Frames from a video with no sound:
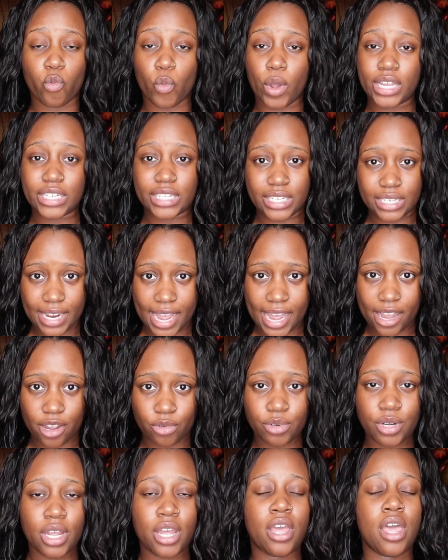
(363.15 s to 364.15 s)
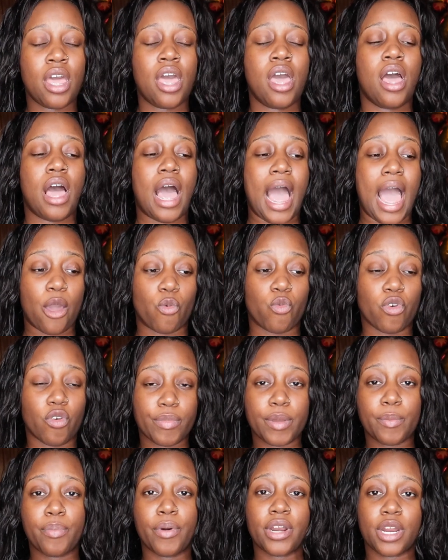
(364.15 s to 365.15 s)
it weighs it down. I will
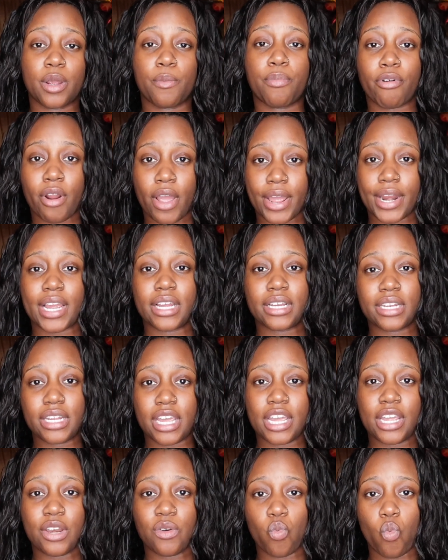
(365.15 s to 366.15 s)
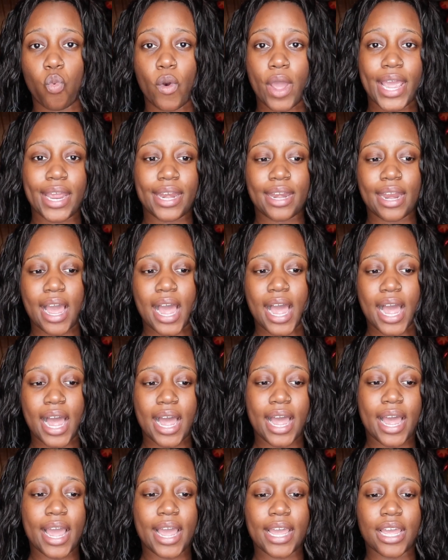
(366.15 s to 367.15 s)
be putting product in when
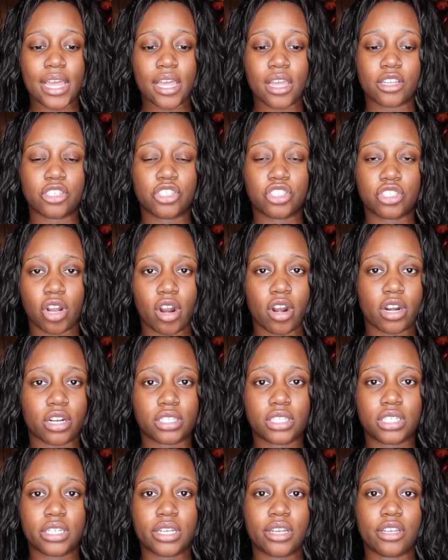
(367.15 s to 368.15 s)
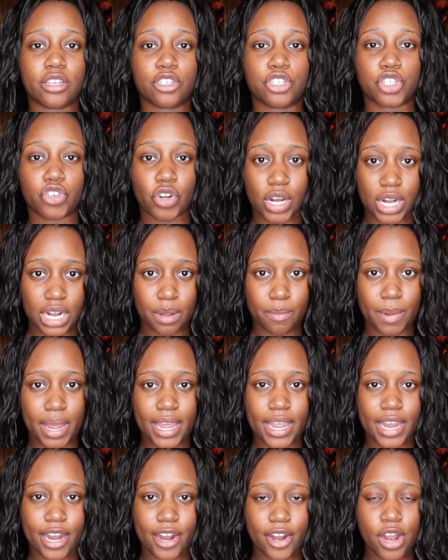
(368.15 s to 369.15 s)
I start straightening
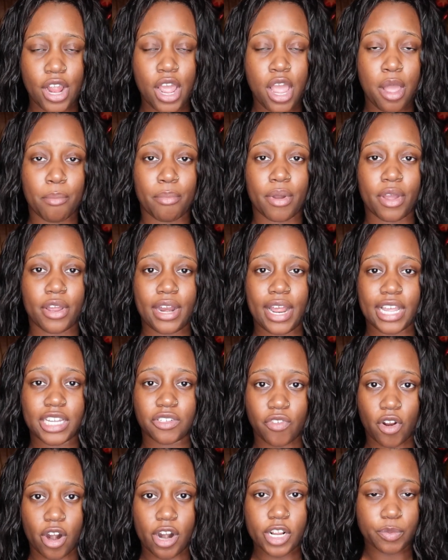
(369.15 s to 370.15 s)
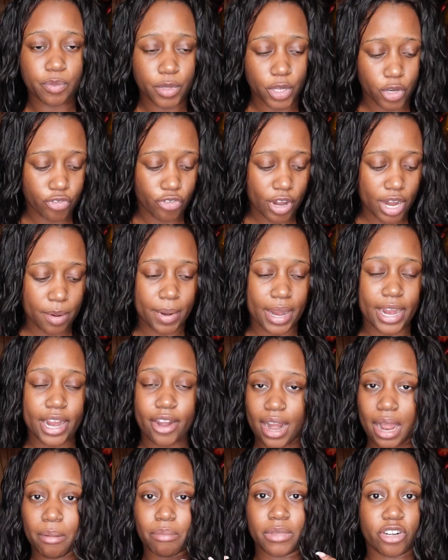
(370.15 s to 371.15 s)
my hair, but as far as blow drying my
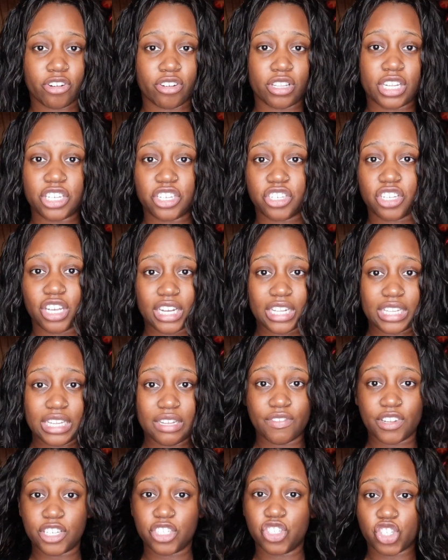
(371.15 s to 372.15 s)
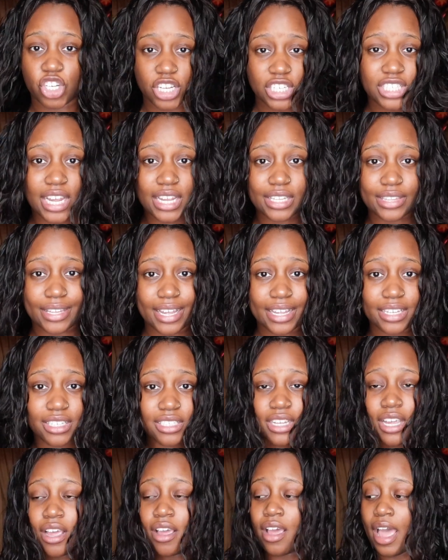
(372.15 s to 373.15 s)
hair, I'm literally gonna leave it just like
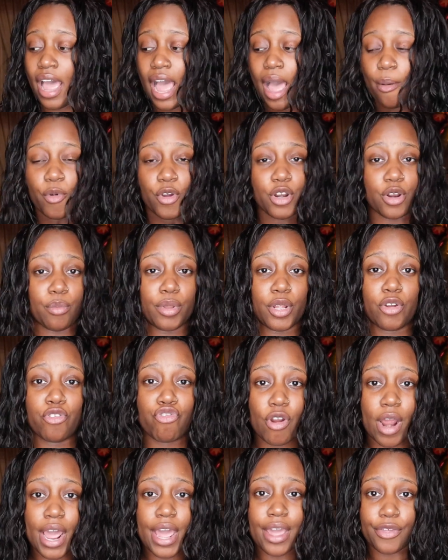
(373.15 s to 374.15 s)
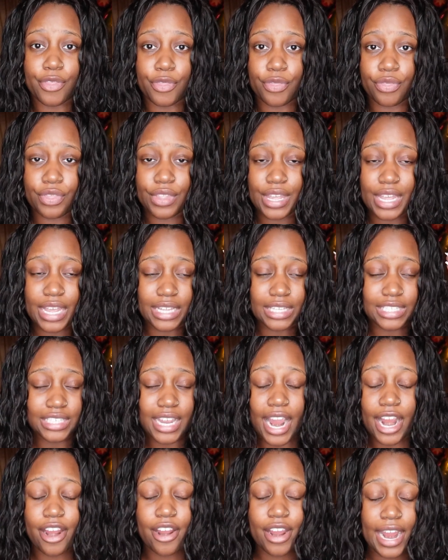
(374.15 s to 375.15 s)
this. I'm gonna blow dry the
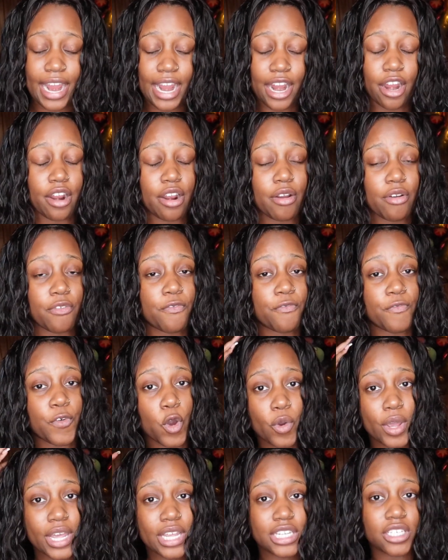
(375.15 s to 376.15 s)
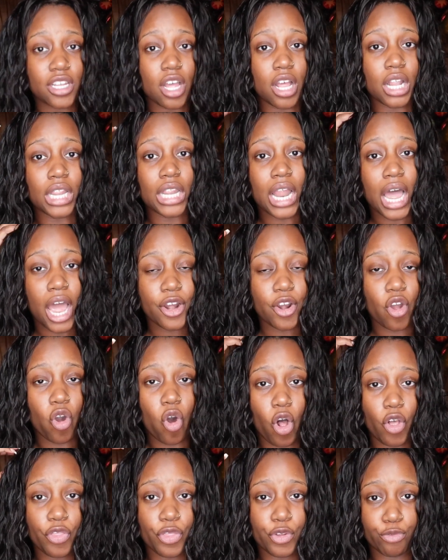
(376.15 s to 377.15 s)
entire hair. Focus a lot
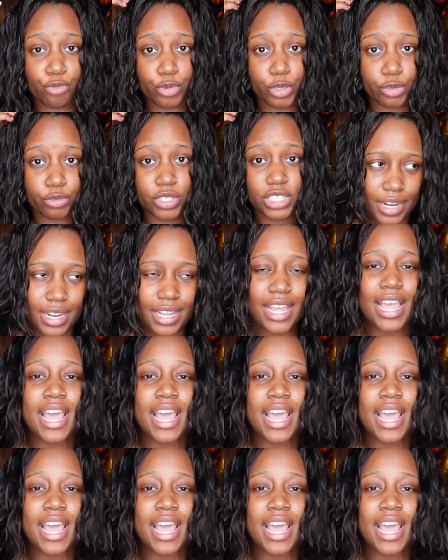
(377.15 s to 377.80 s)
on the roots.